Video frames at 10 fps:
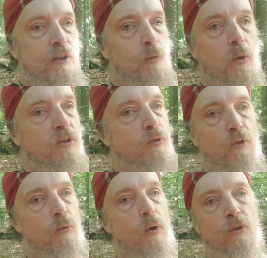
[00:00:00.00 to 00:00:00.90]
you want to
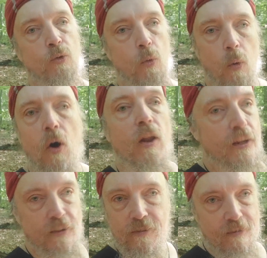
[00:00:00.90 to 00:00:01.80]
throw it to the wall.
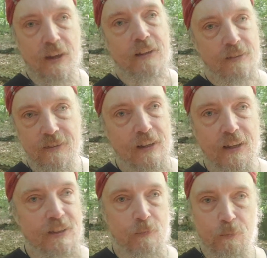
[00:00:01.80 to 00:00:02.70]
And
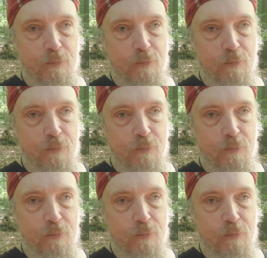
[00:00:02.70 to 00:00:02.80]
I